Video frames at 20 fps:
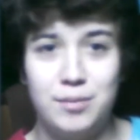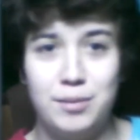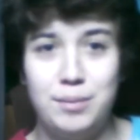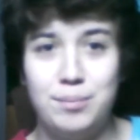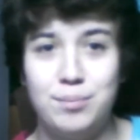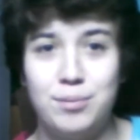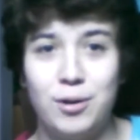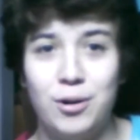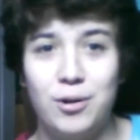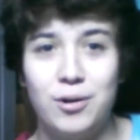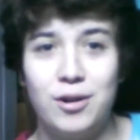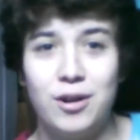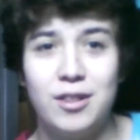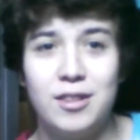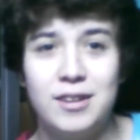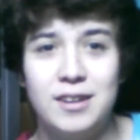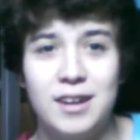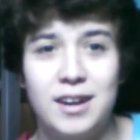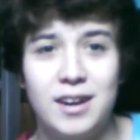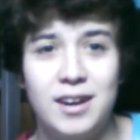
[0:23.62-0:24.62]
to be broke all
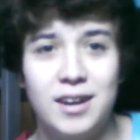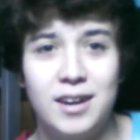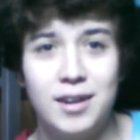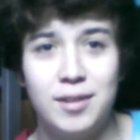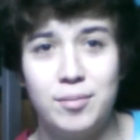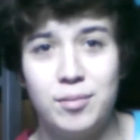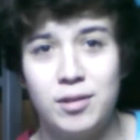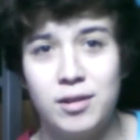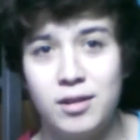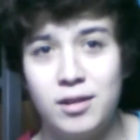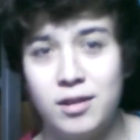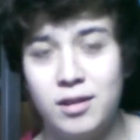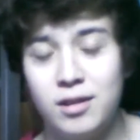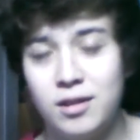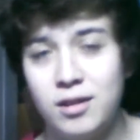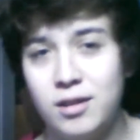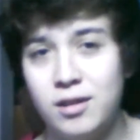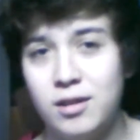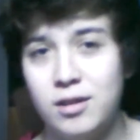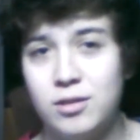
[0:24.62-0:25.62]
the time.
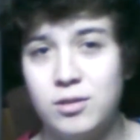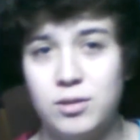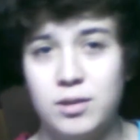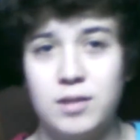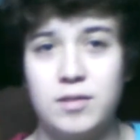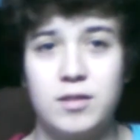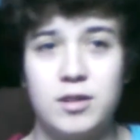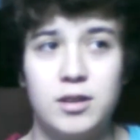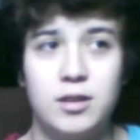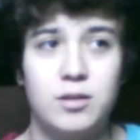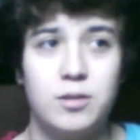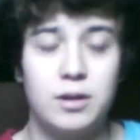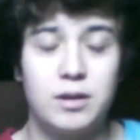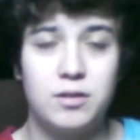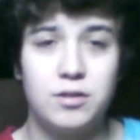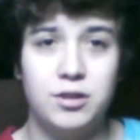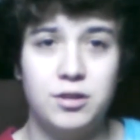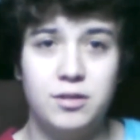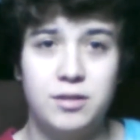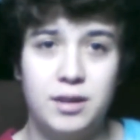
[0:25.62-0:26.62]
So that's good, so I can
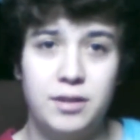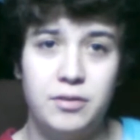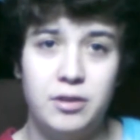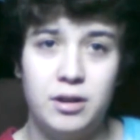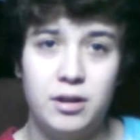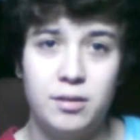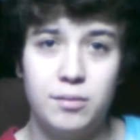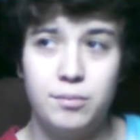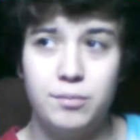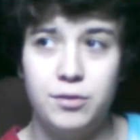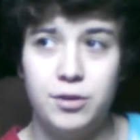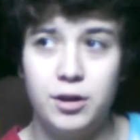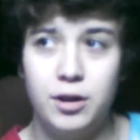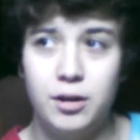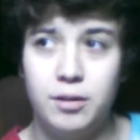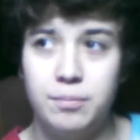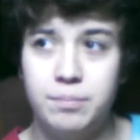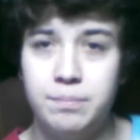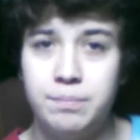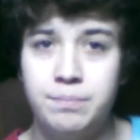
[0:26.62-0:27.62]
start saving up for
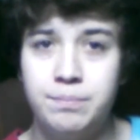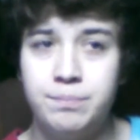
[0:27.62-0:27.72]
um,